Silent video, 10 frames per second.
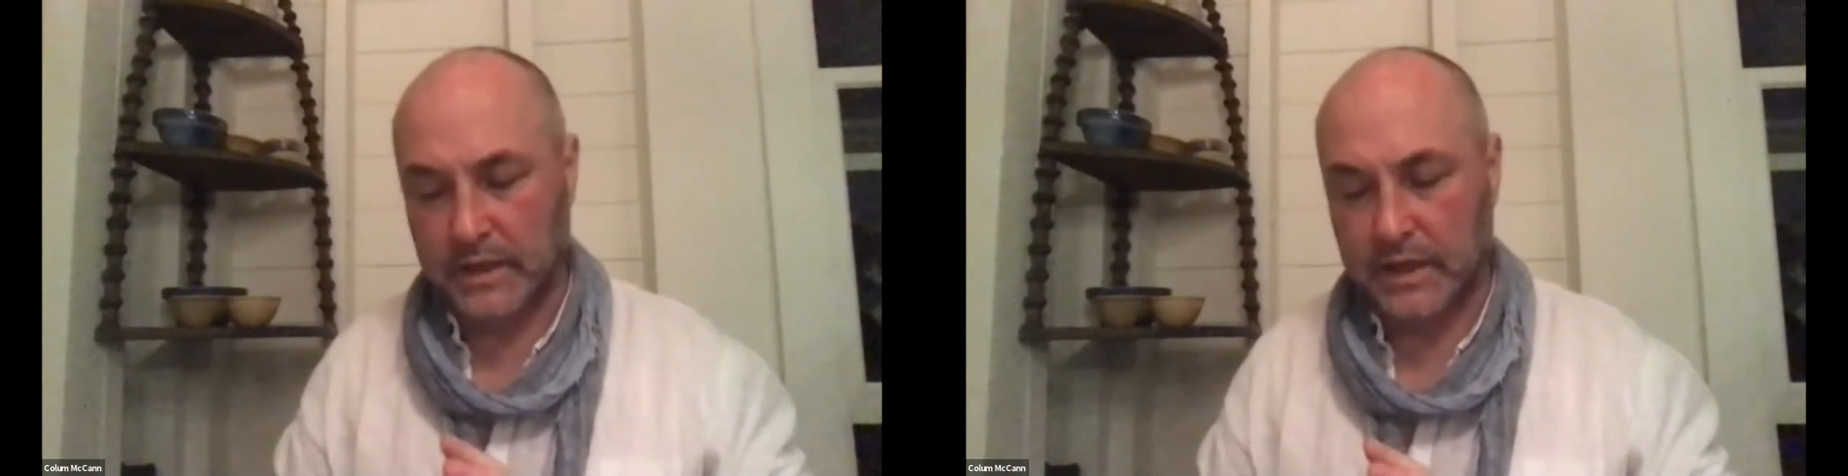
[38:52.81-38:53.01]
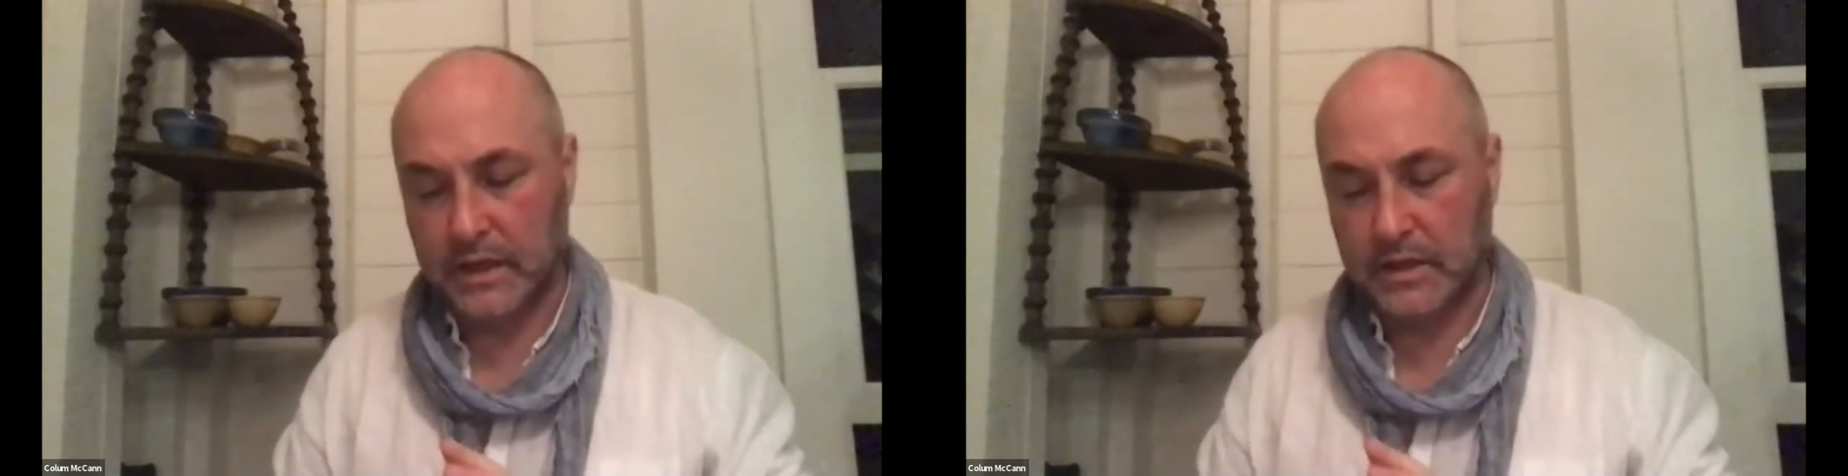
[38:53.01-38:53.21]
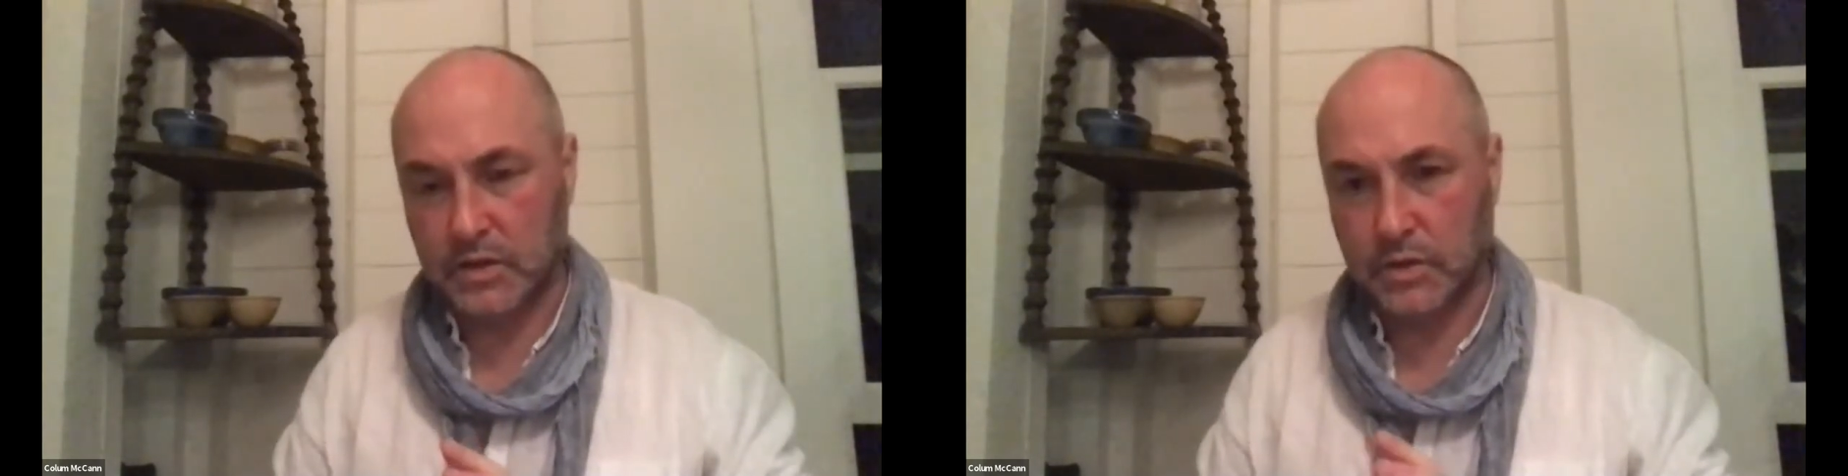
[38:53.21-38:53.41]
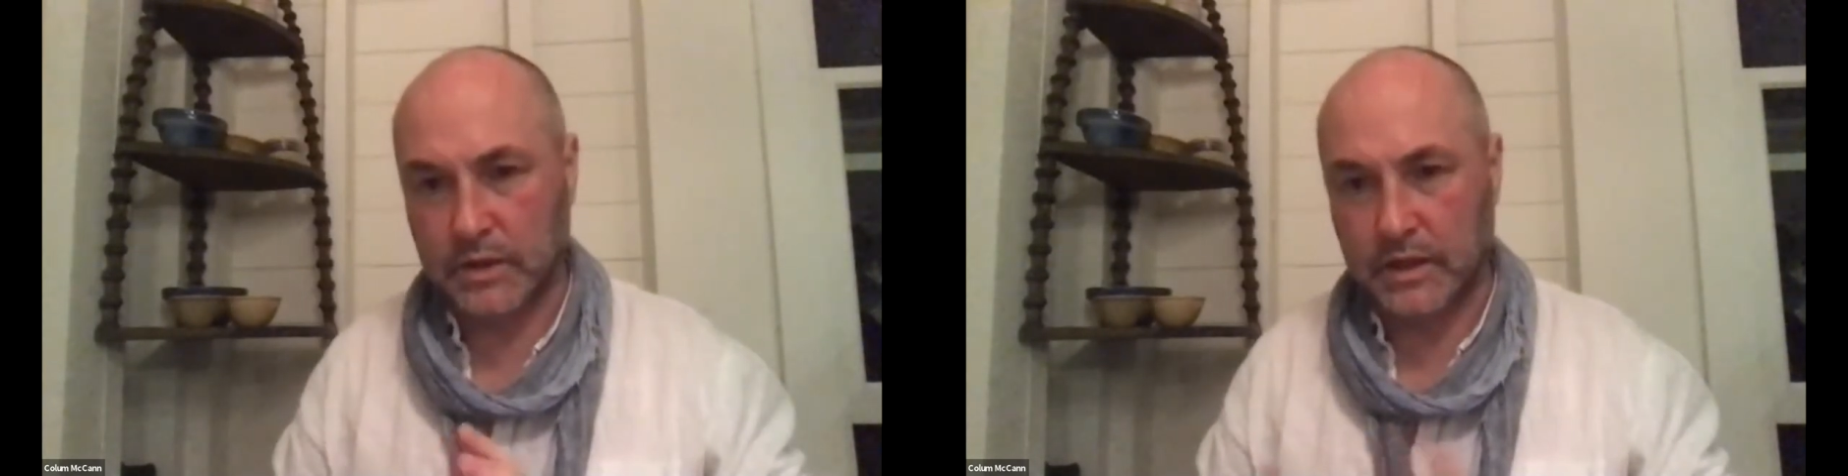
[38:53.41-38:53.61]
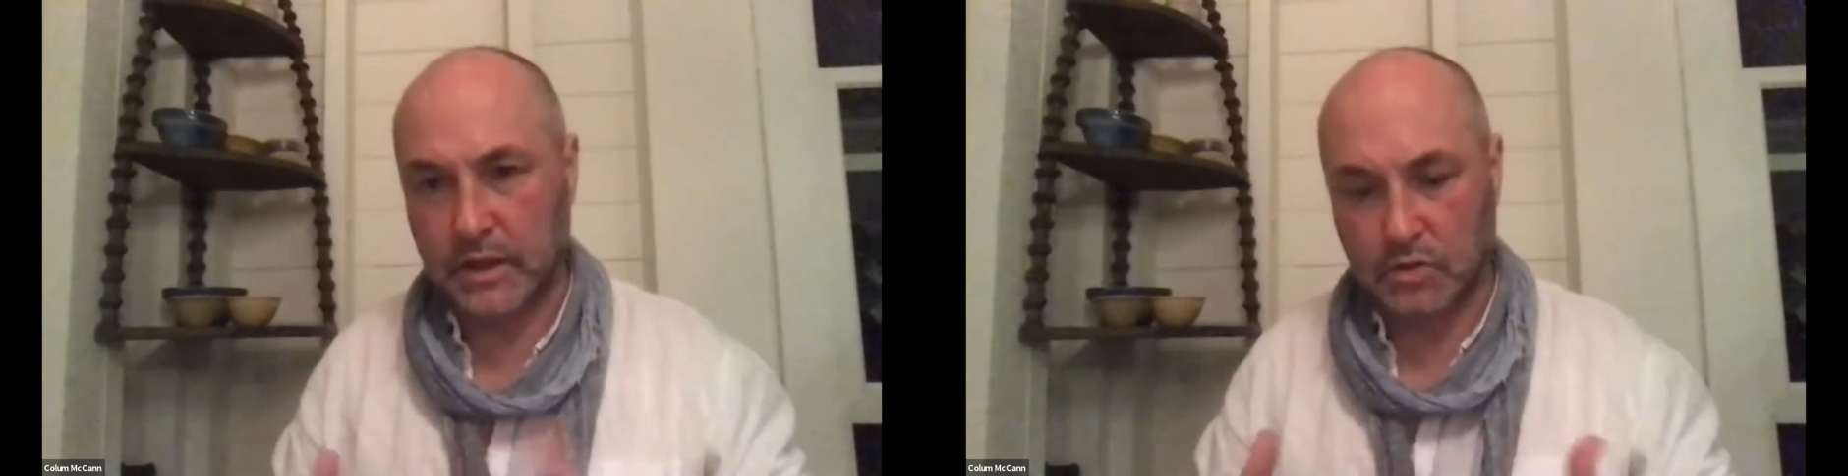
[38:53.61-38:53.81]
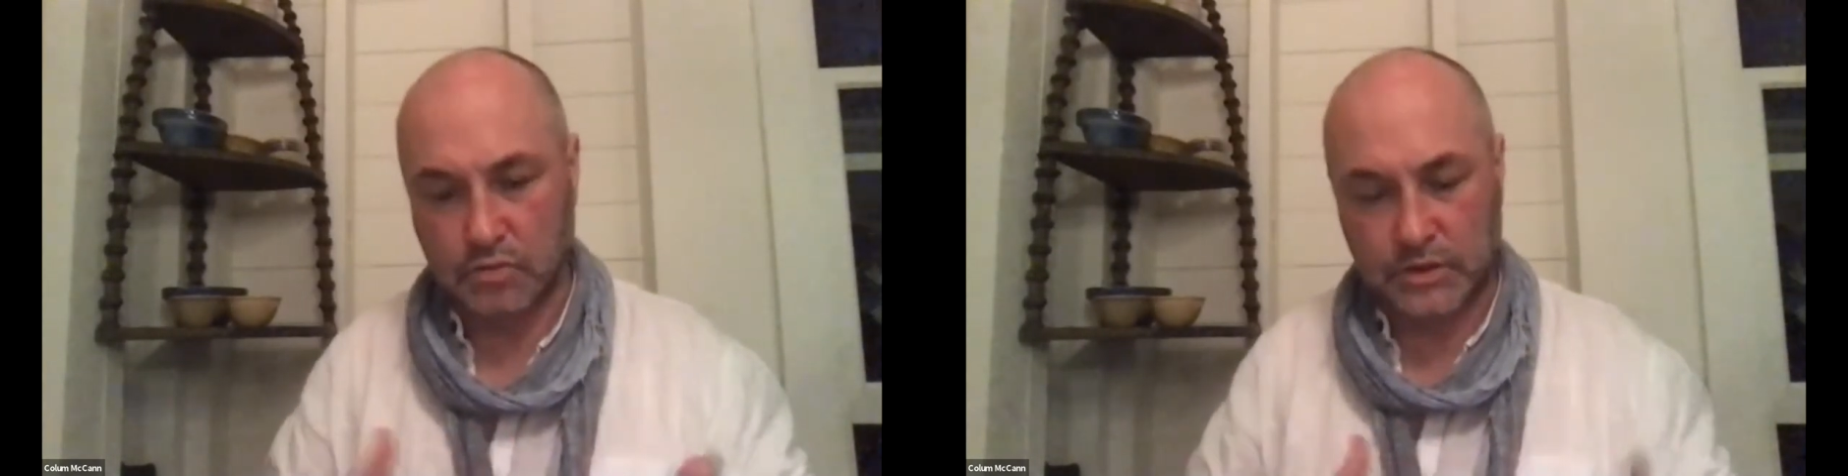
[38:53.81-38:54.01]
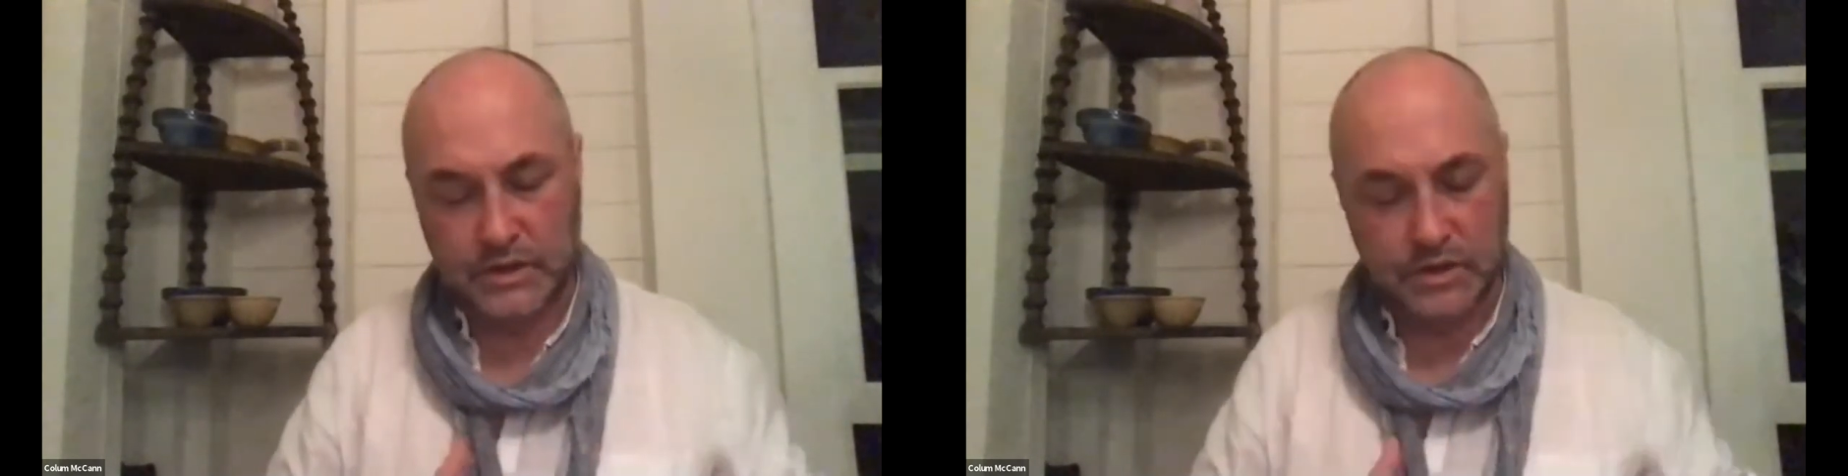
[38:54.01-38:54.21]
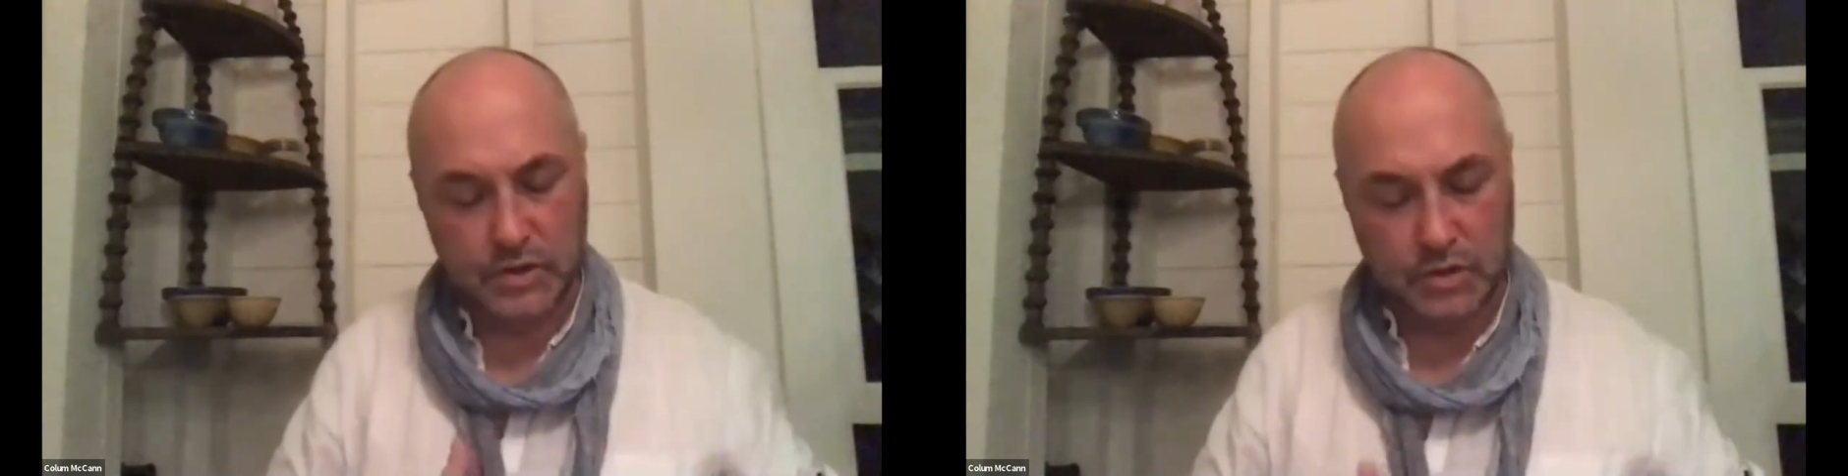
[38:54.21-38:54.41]
in to
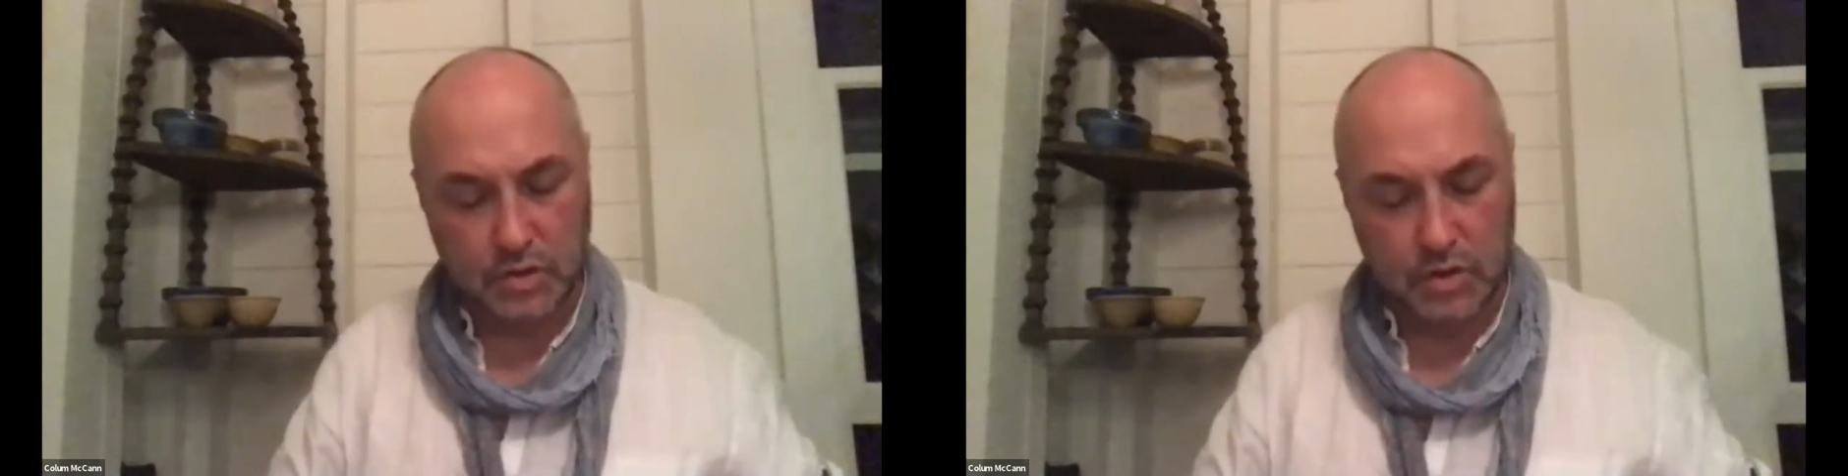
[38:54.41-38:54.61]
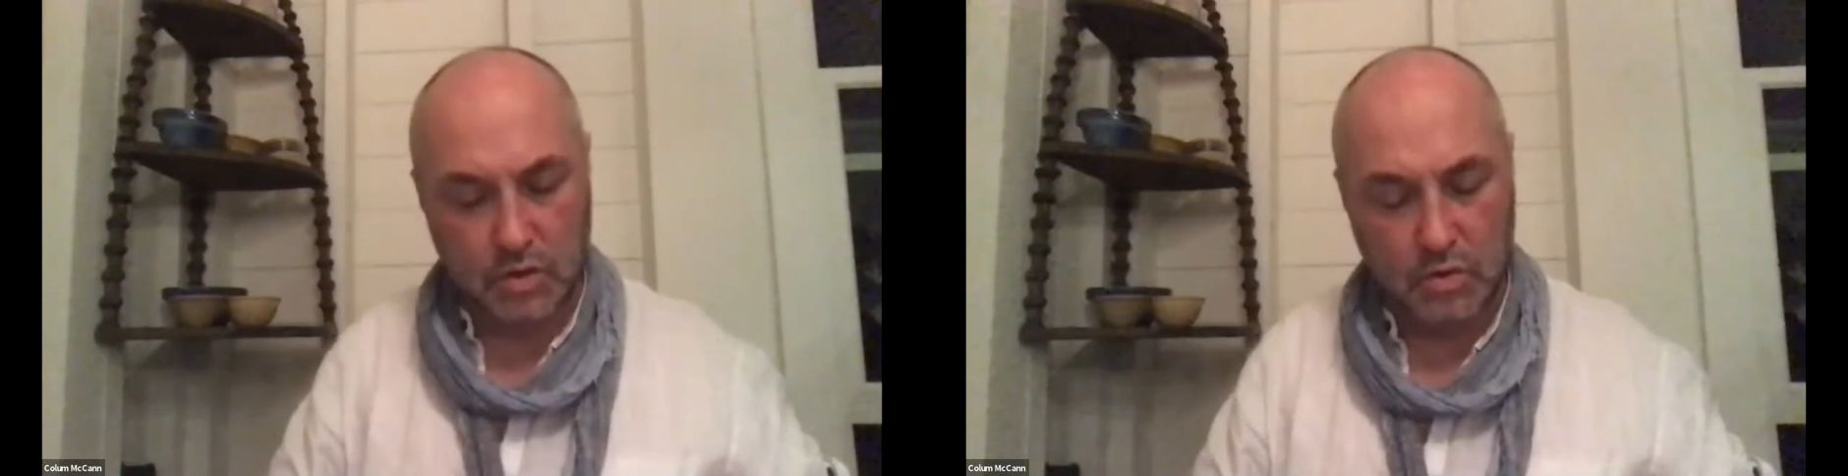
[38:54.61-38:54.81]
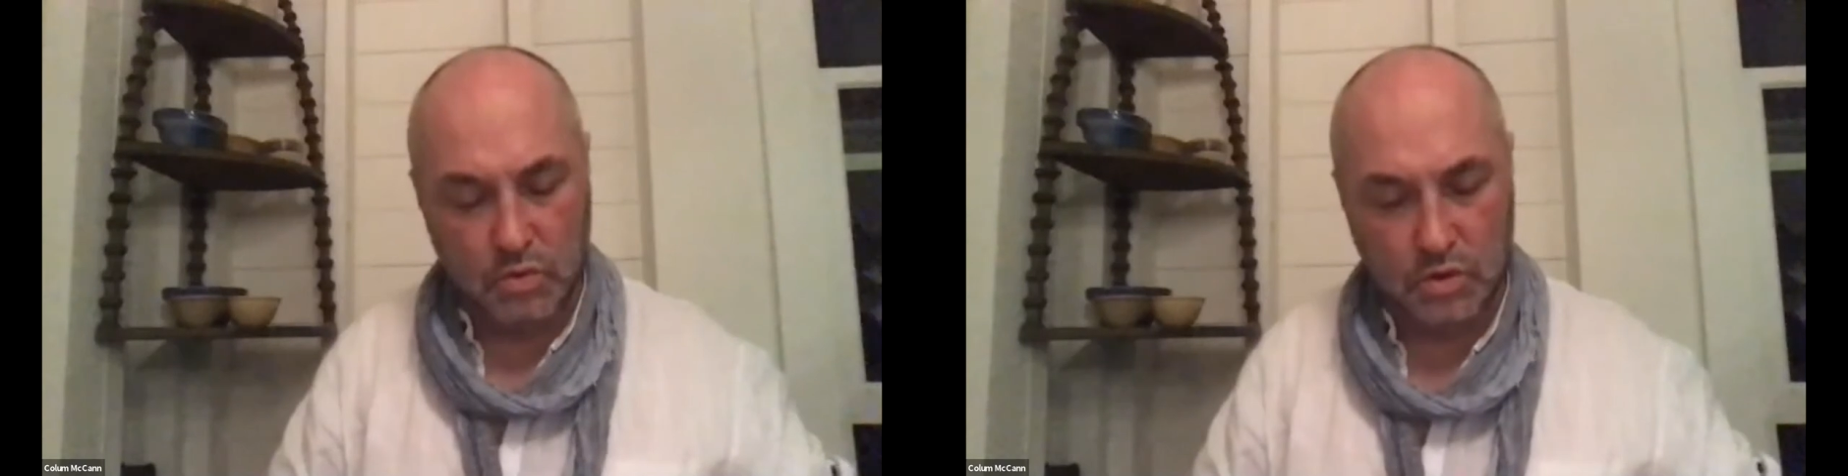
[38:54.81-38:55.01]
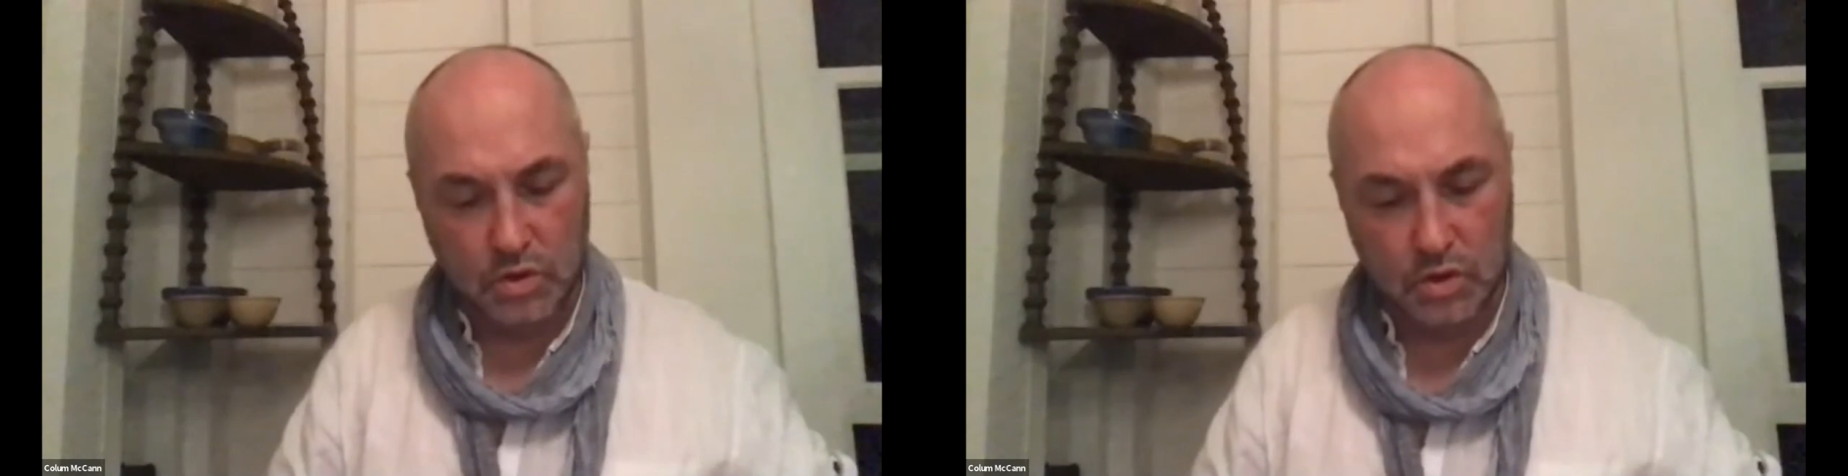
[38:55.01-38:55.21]
increase your own